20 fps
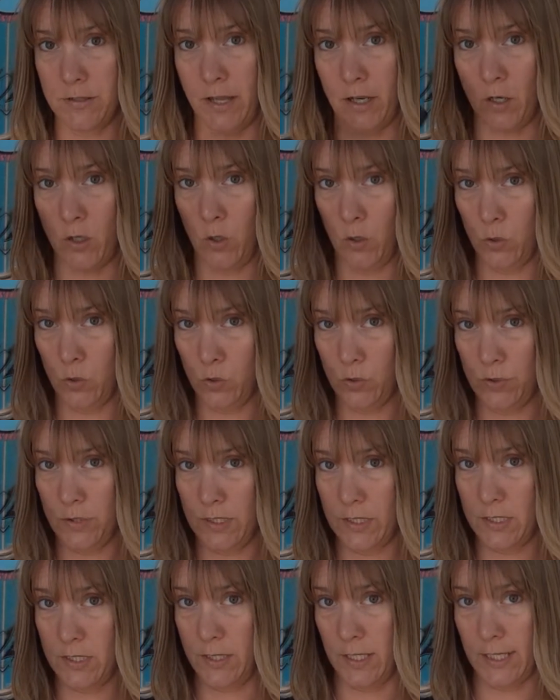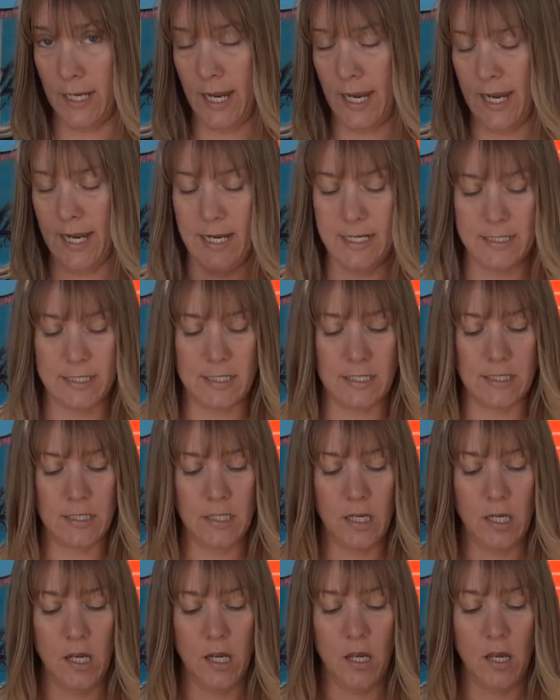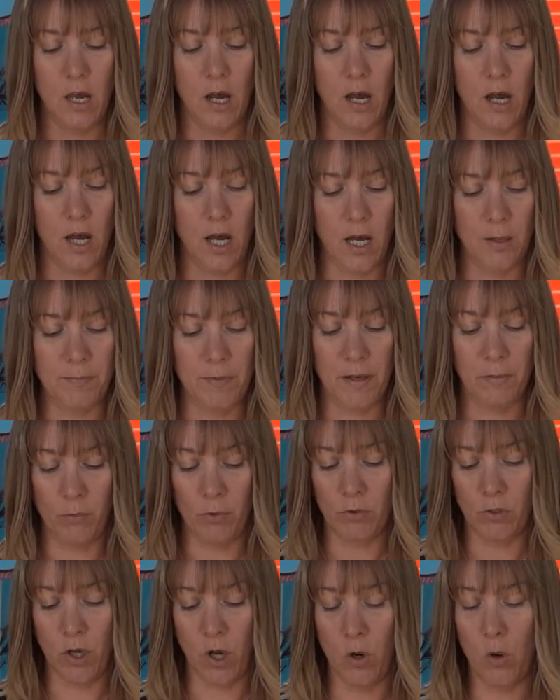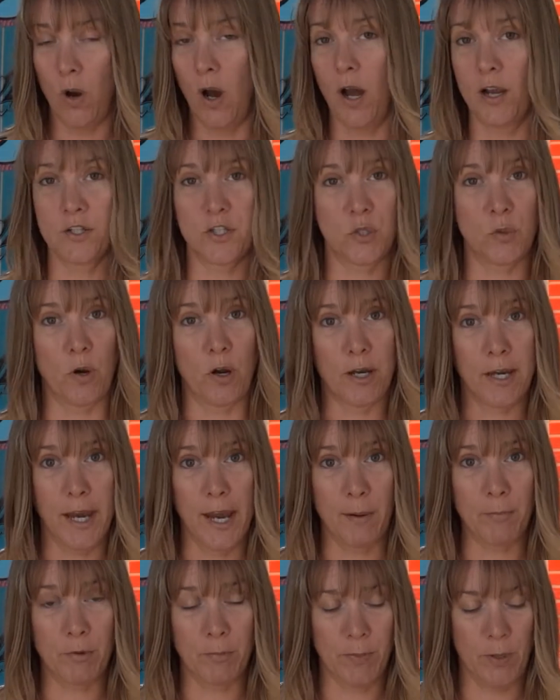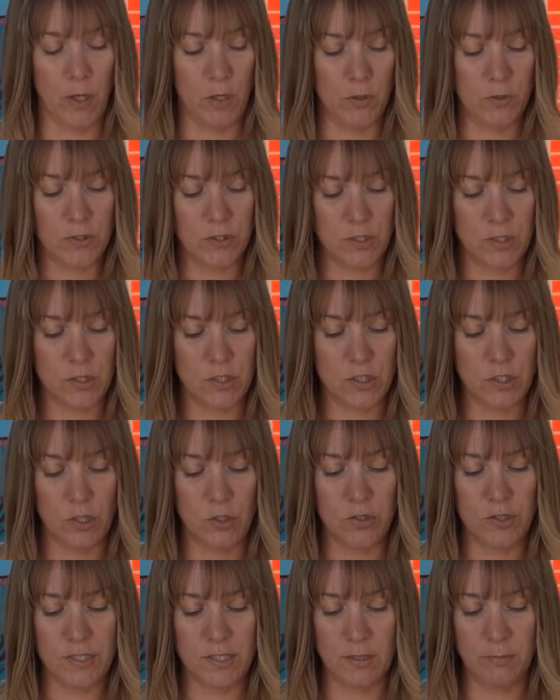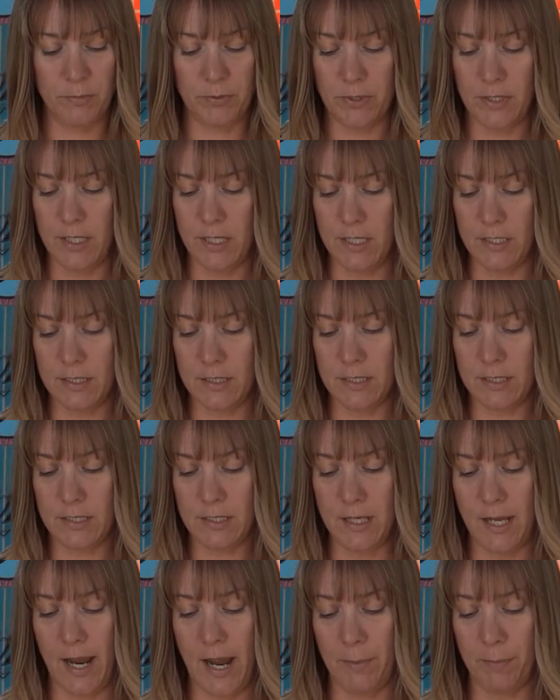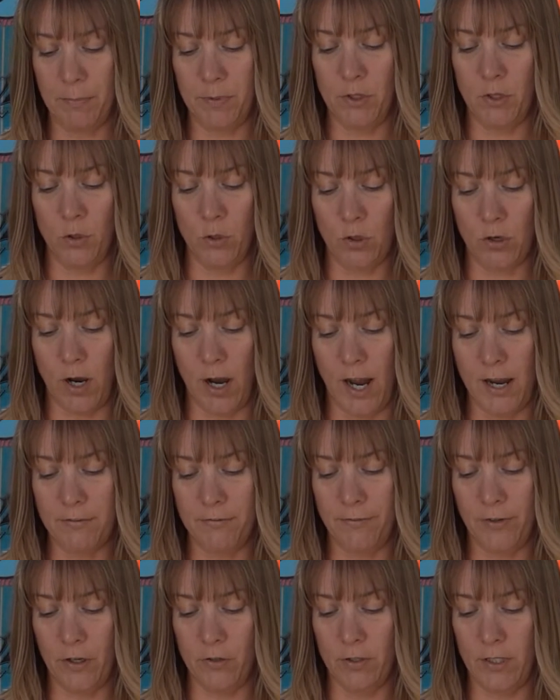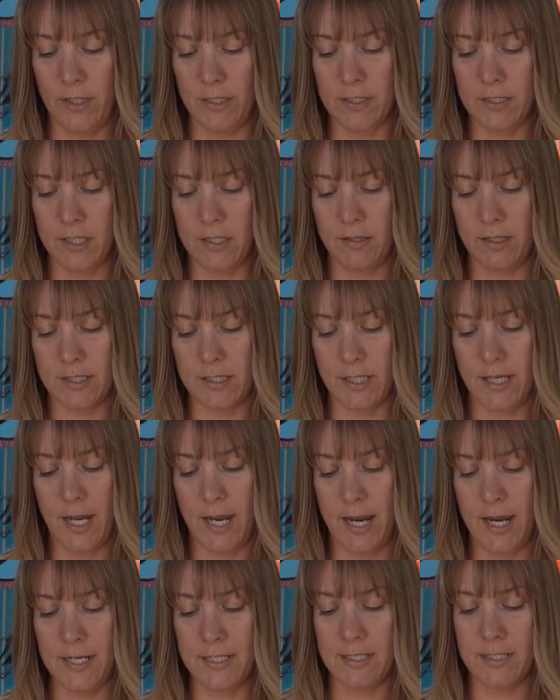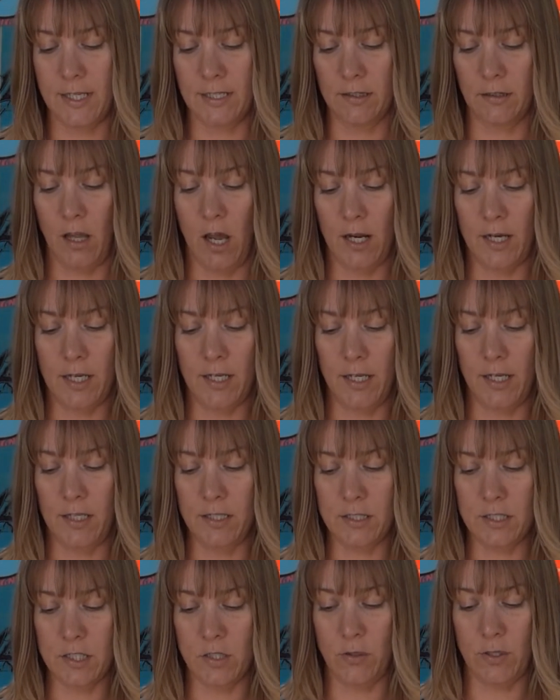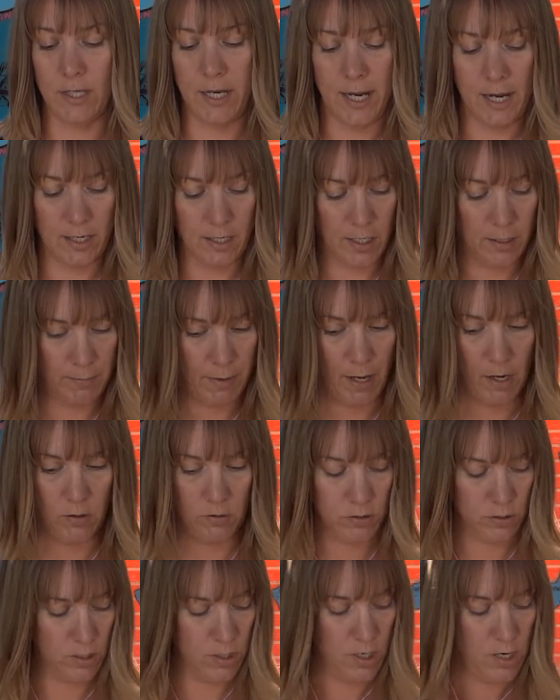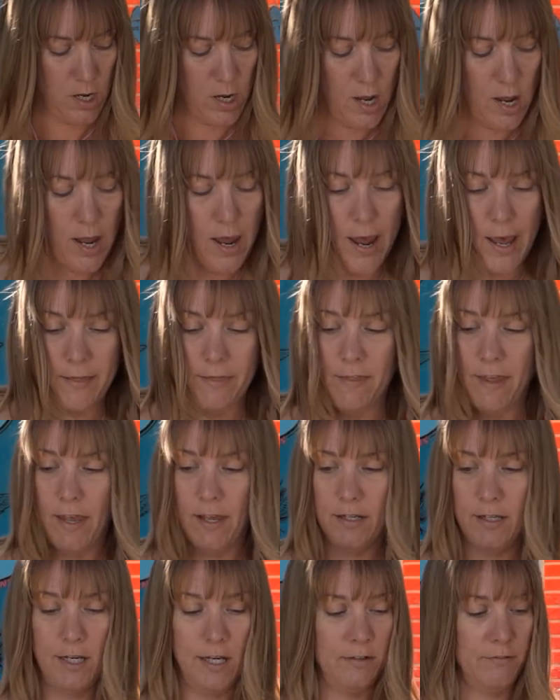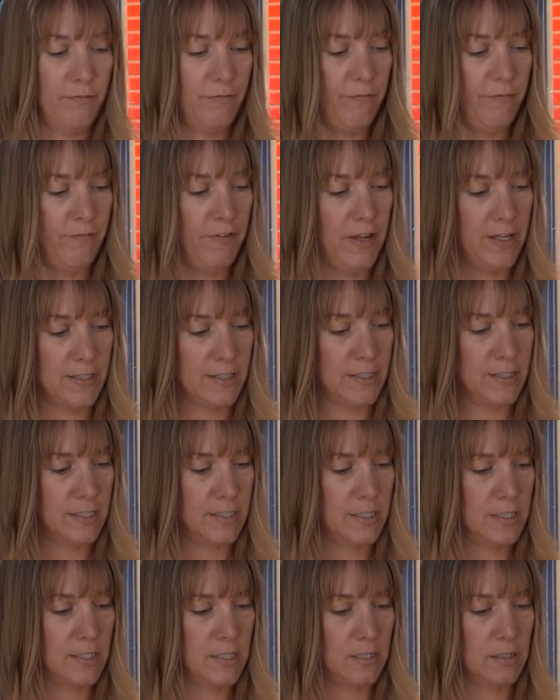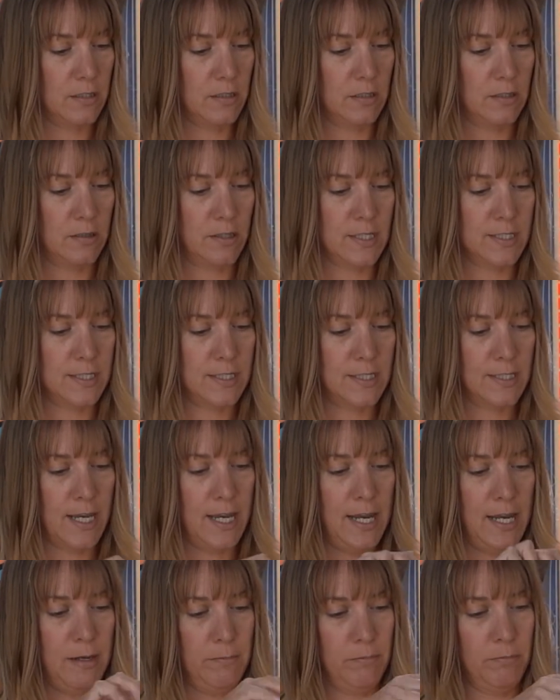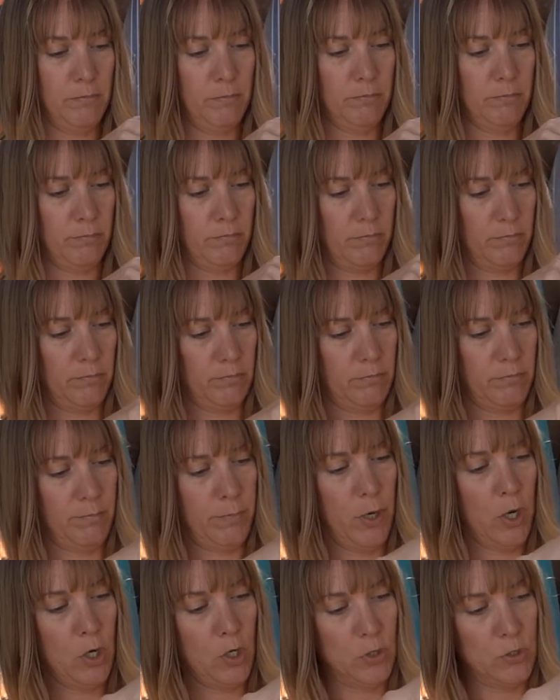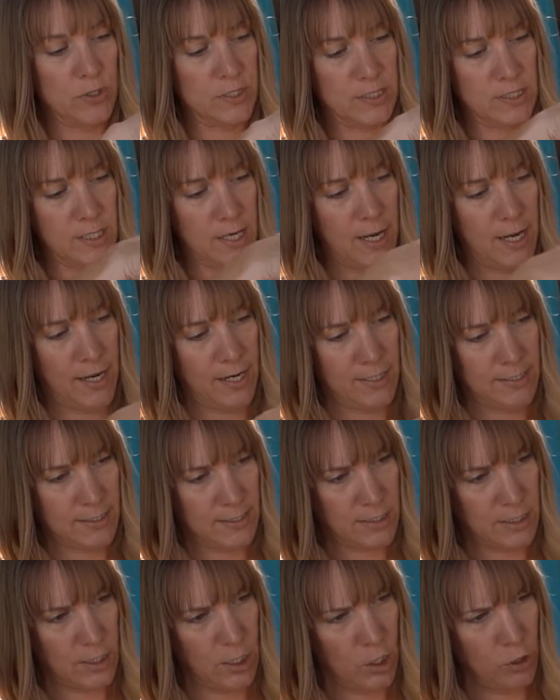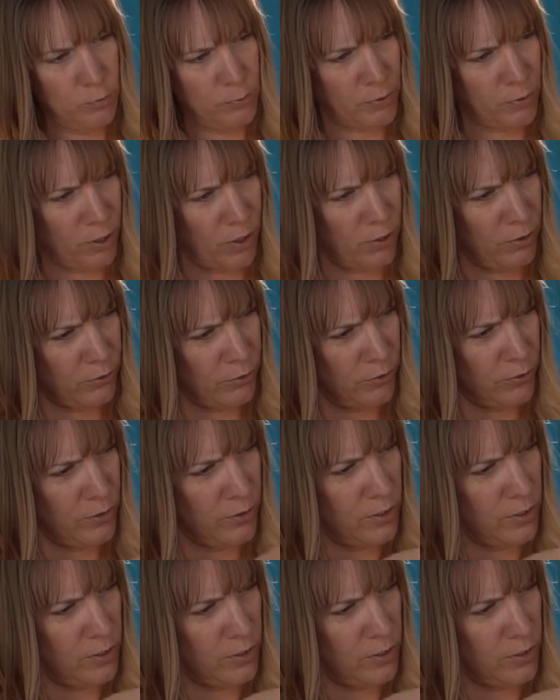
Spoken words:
that holds the case that will go onto our camera post. So you simply snap your iPhone into this case and lock it in so it can't come out. And then it fits the same post as the GoPro.